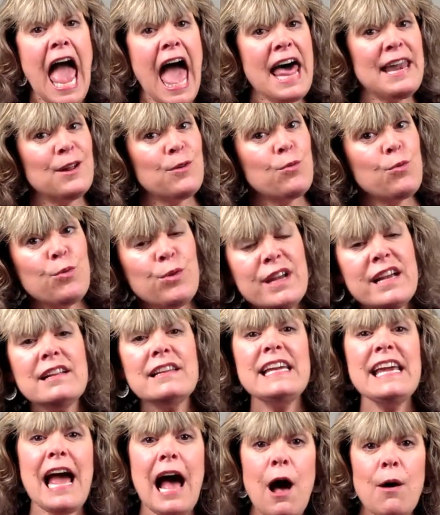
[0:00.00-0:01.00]
and it
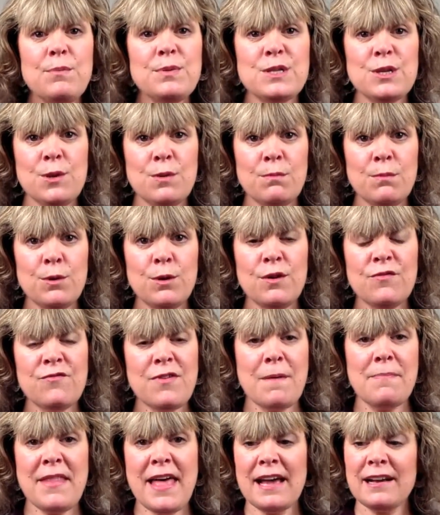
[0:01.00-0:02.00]
really helps you move
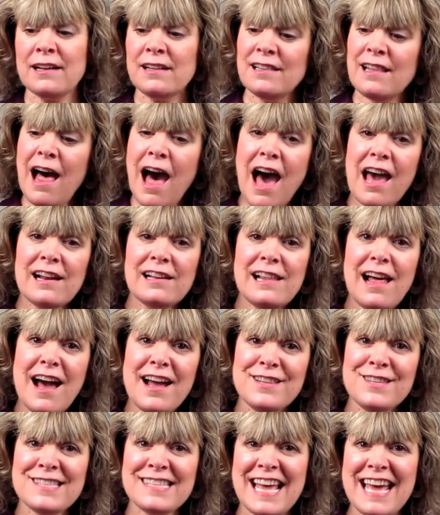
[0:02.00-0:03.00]
from that glottal
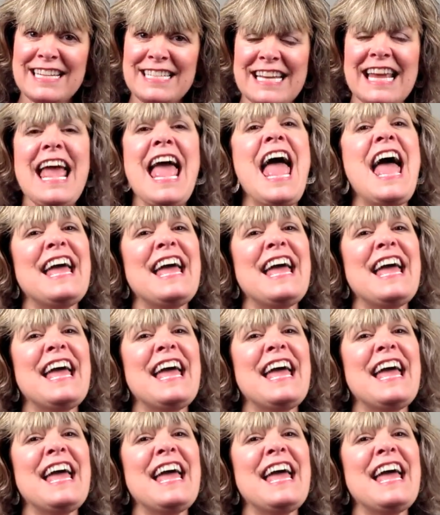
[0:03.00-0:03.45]
onset